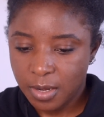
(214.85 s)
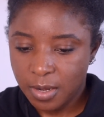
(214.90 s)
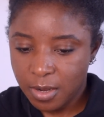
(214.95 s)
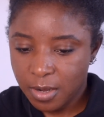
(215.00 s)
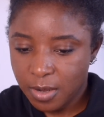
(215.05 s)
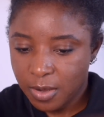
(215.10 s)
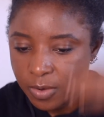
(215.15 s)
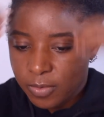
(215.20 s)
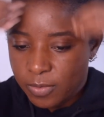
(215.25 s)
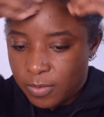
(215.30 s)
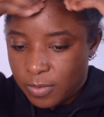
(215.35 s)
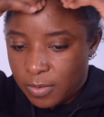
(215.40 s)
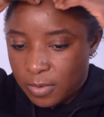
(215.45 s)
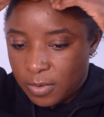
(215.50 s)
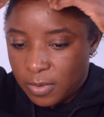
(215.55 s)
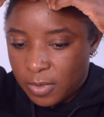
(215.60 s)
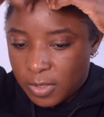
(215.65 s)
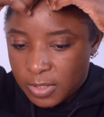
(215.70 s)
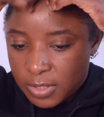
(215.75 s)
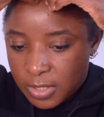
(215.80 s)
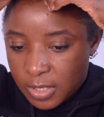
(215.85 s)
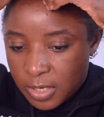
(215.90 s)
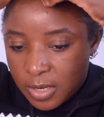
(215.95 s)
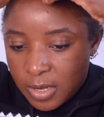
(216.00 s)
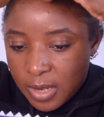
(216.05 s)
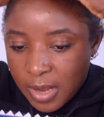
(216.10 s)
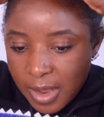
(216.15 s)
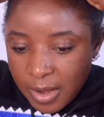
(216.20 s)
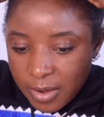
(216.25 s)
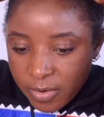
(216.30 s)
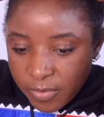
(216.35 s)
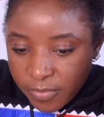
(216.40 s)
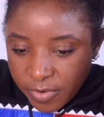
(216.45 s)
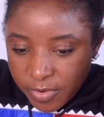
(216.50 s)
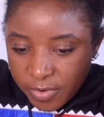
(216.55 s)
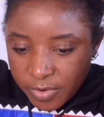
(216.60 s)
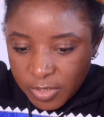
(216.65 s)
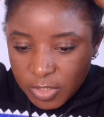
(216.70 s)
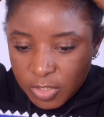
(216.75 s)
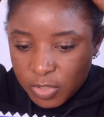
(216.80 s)
now using aloe
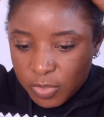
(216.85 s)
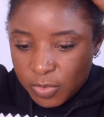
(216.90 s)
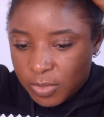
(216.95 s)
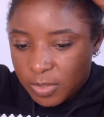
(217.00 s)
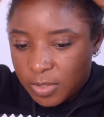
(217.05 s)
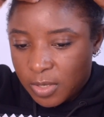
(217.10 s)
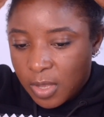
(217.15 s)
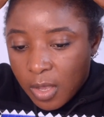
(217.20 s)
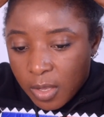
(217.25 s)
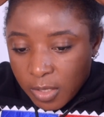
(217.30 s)
vera juice.